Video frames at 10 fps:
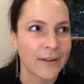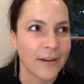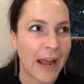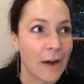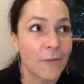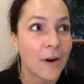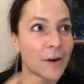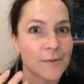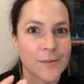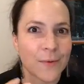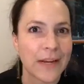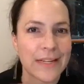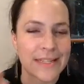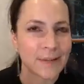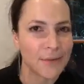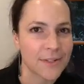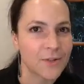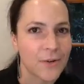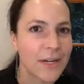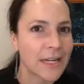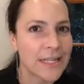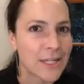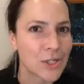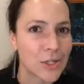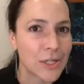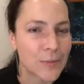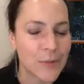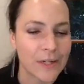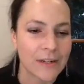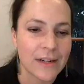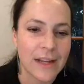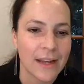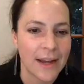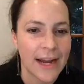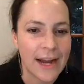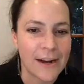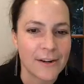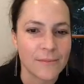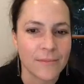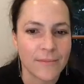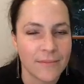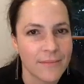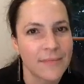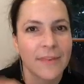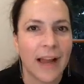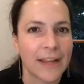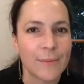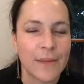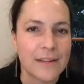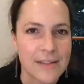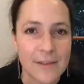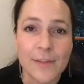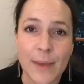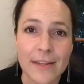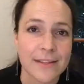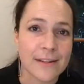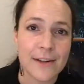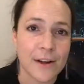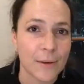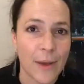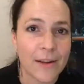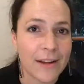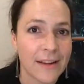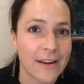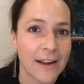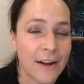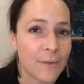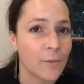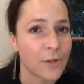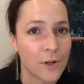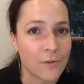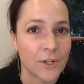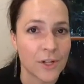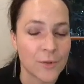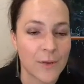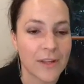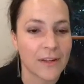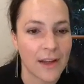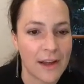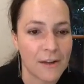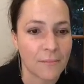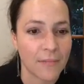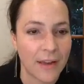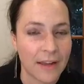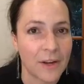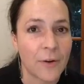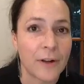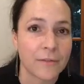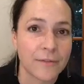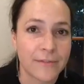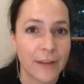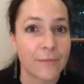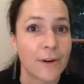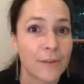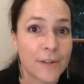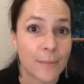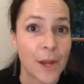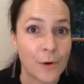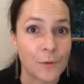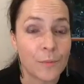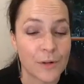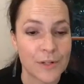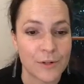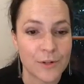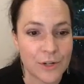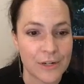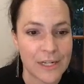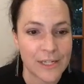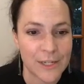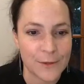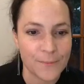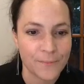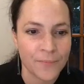however I was raised, it was treated as a dirty word. I can be a safe space to talk about it with no judgment. I know I've evolved on my own personal journey too.